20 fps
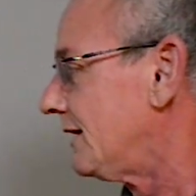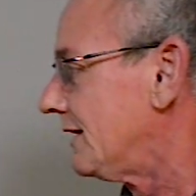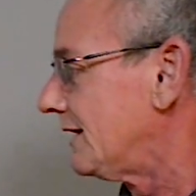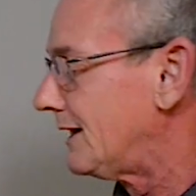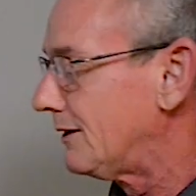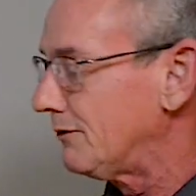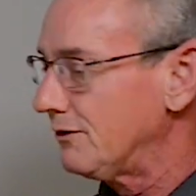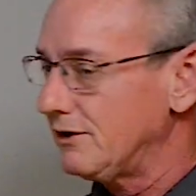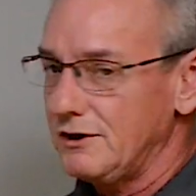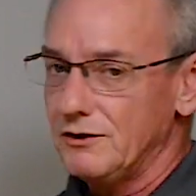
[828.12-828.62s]

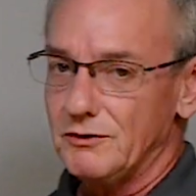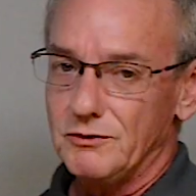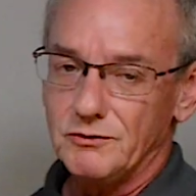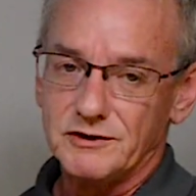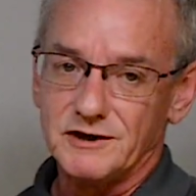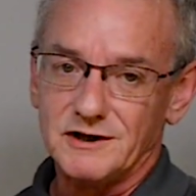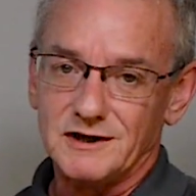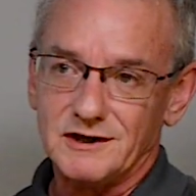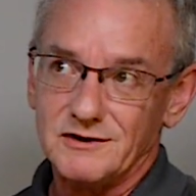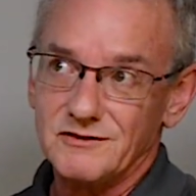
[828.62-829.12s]
Now in the old
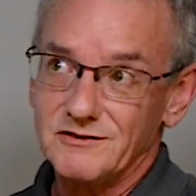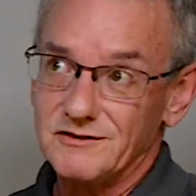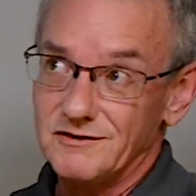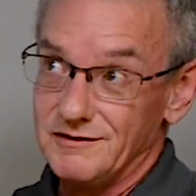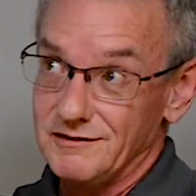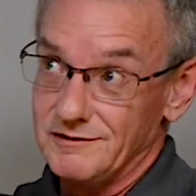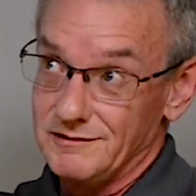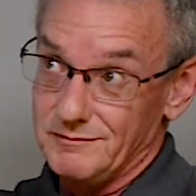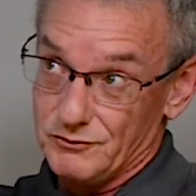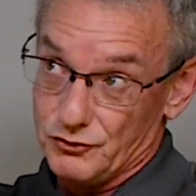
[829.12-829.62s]
days,
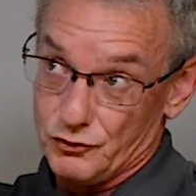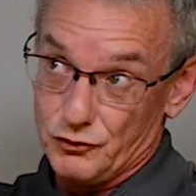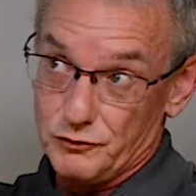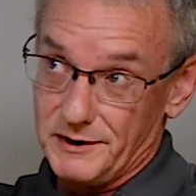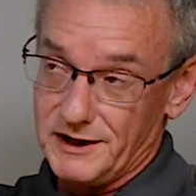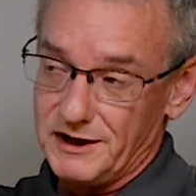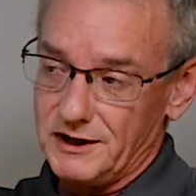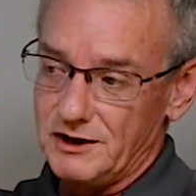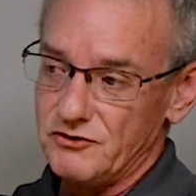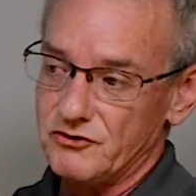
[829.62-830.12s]
showing
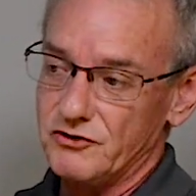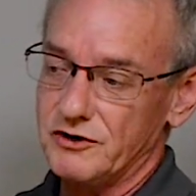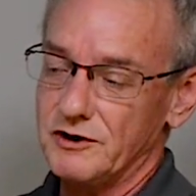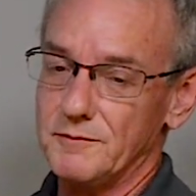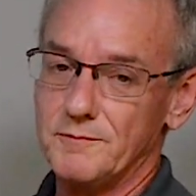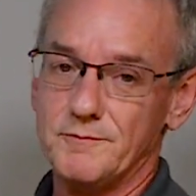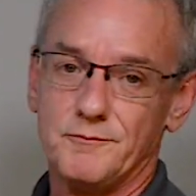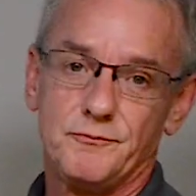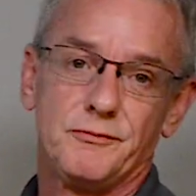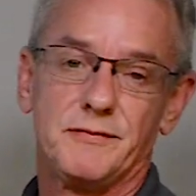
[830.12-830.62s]
my age
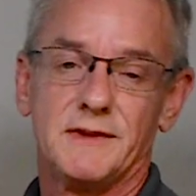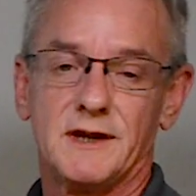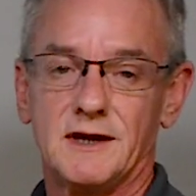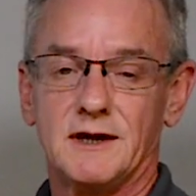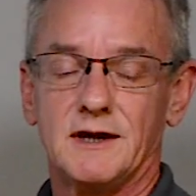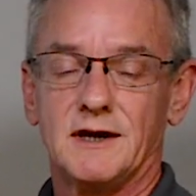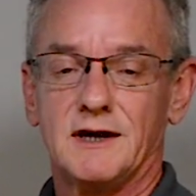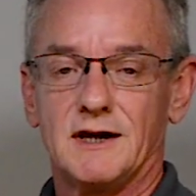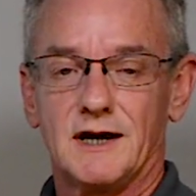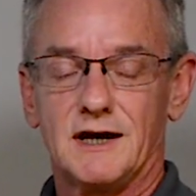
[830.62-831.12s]
here,
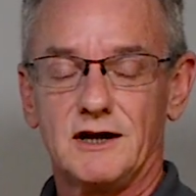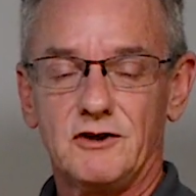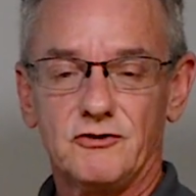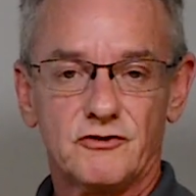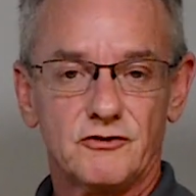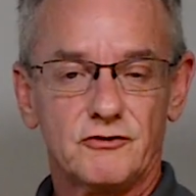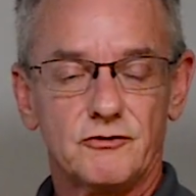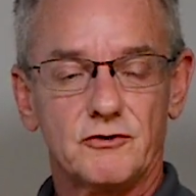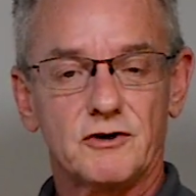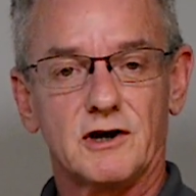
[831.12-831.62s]
I used
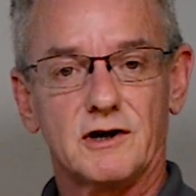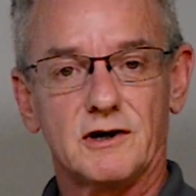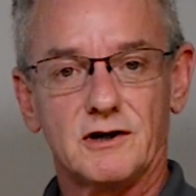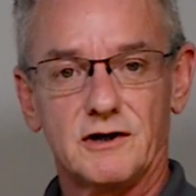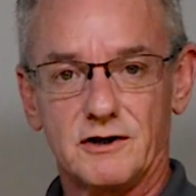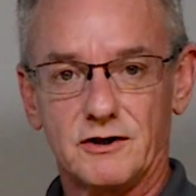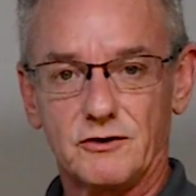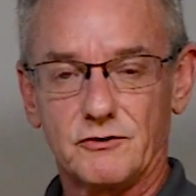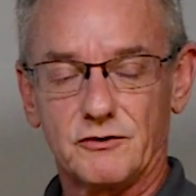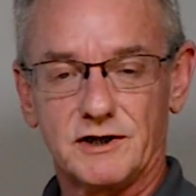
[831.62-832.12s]
to do car
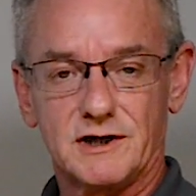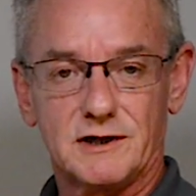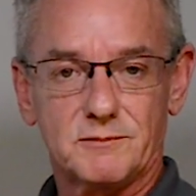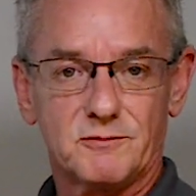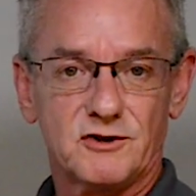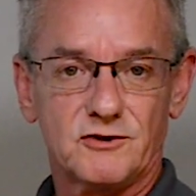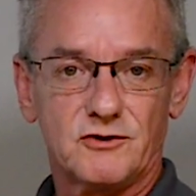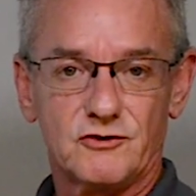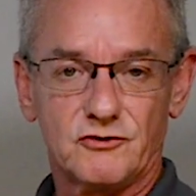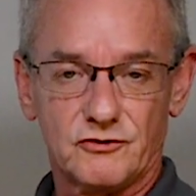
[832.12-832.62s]
audio
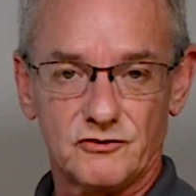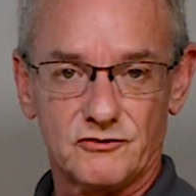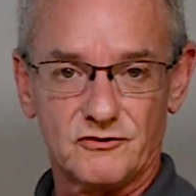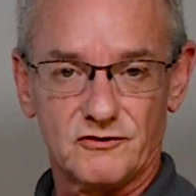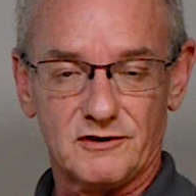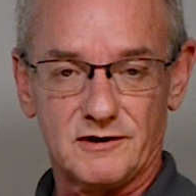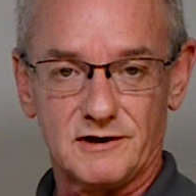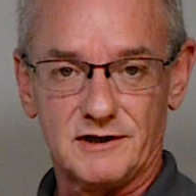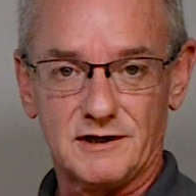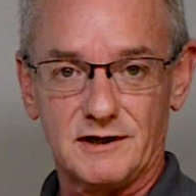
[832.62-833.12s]
competitions a
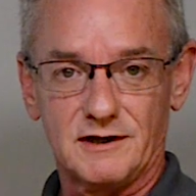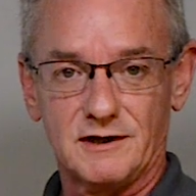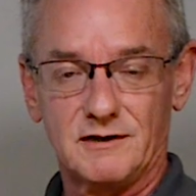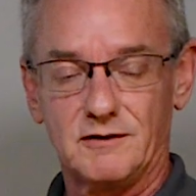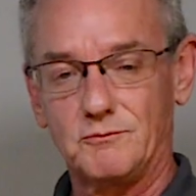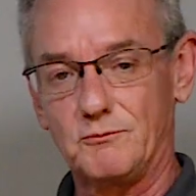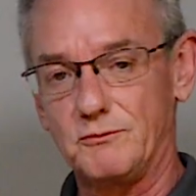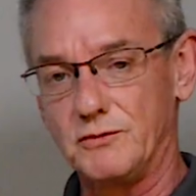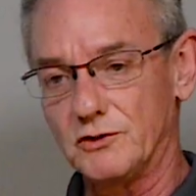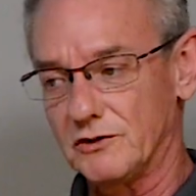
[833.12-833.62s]
lot.
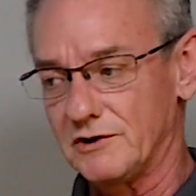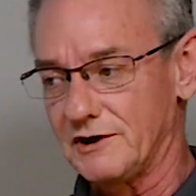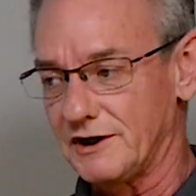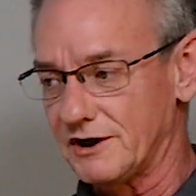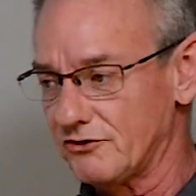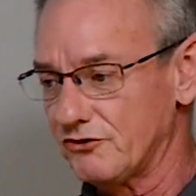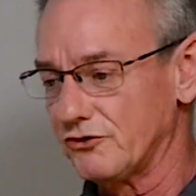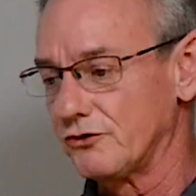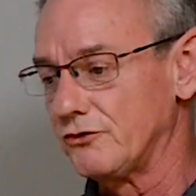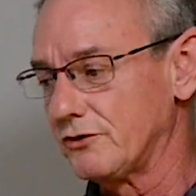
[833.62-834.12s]
Built a lot
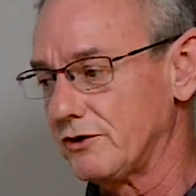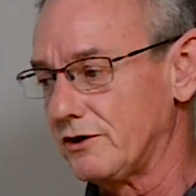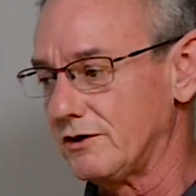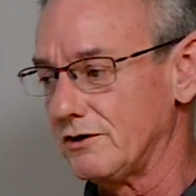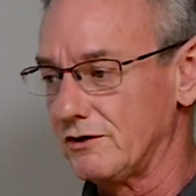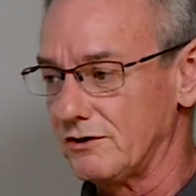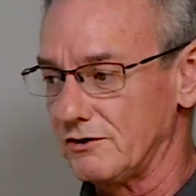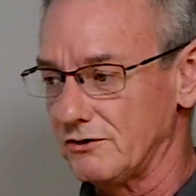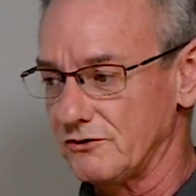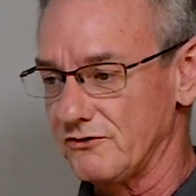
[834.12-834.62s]
of show
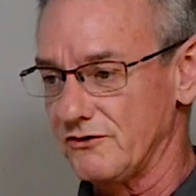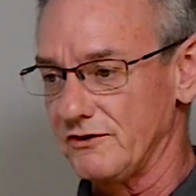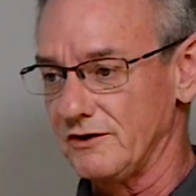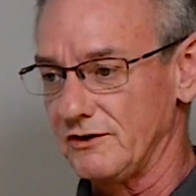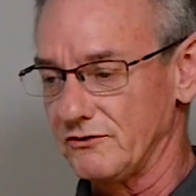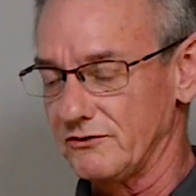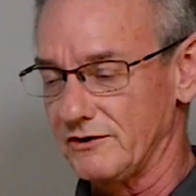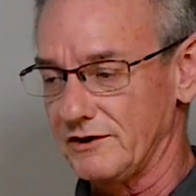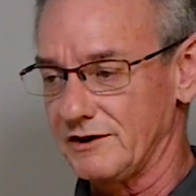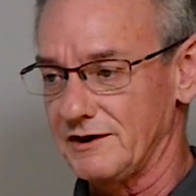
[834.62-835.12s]
cars,
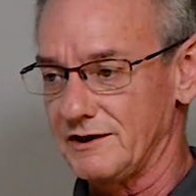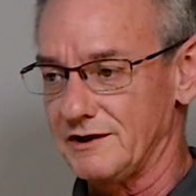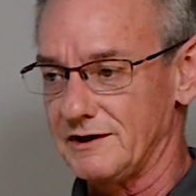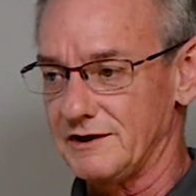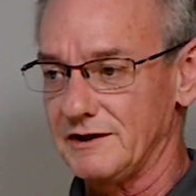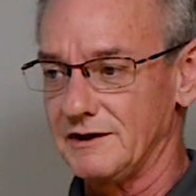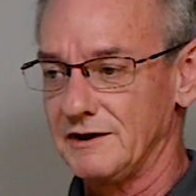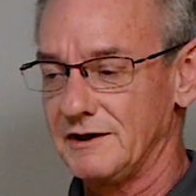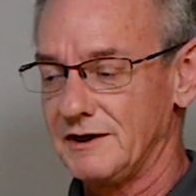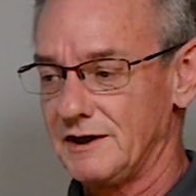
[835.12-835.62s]
things like
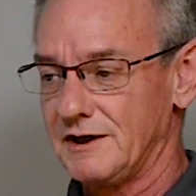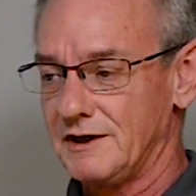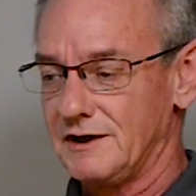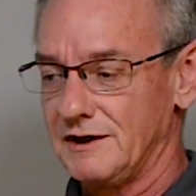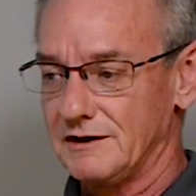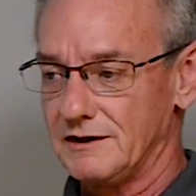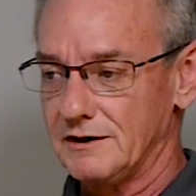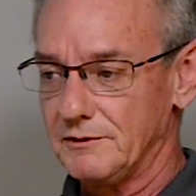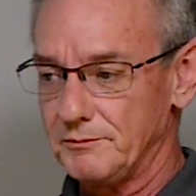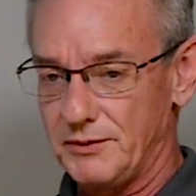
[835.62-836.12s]
that,
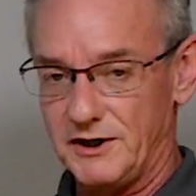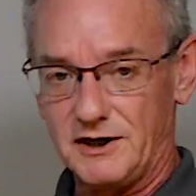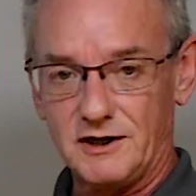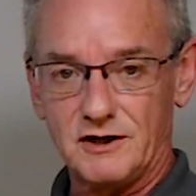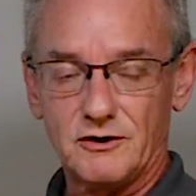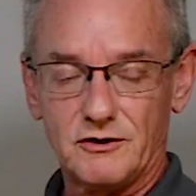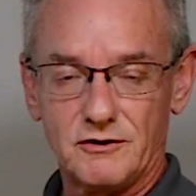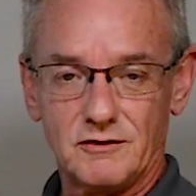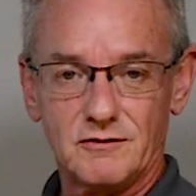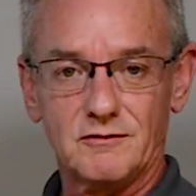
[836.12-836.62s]
and
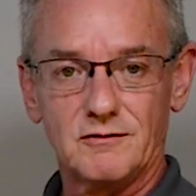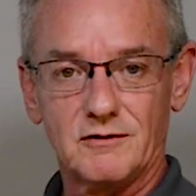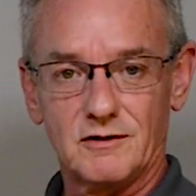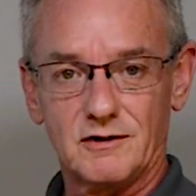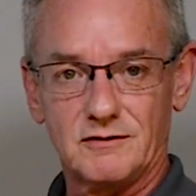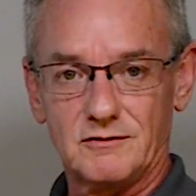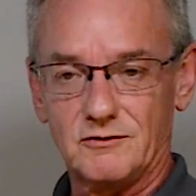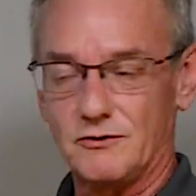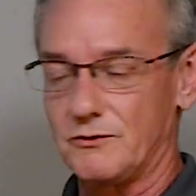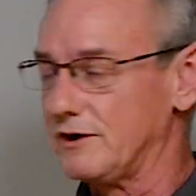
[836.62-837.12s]
competed
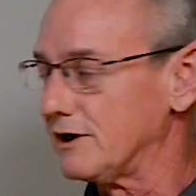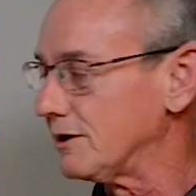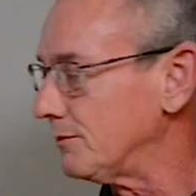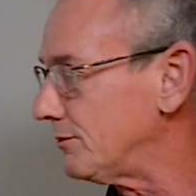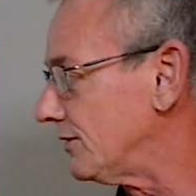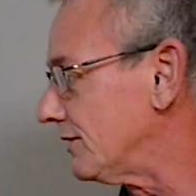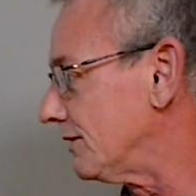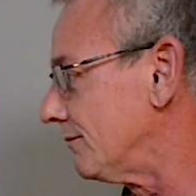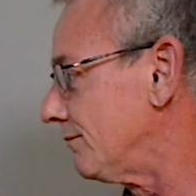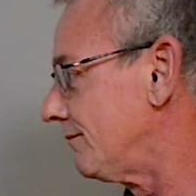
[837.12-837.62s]
quite a
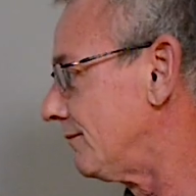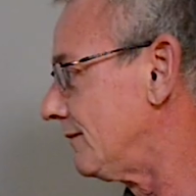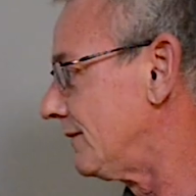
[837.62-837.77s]
bit.